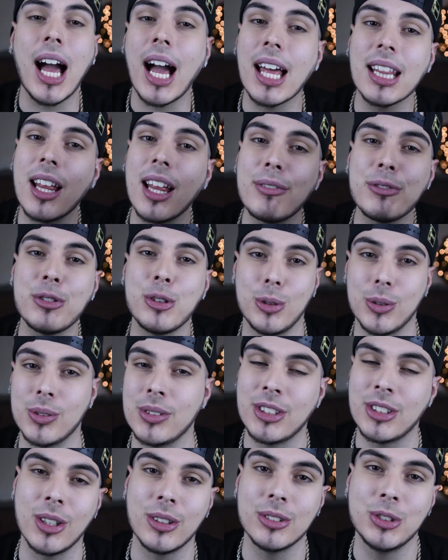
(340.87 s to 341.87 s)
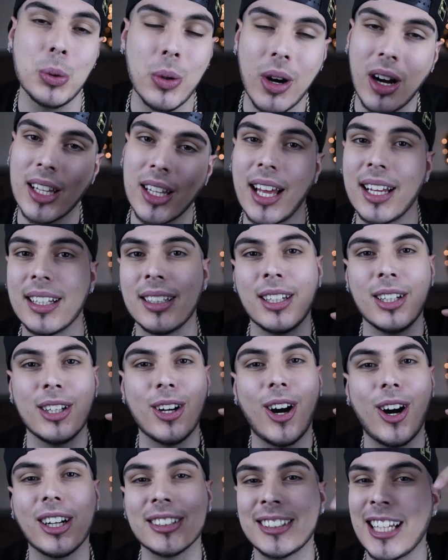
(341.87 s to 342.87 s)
I love you. So do all that all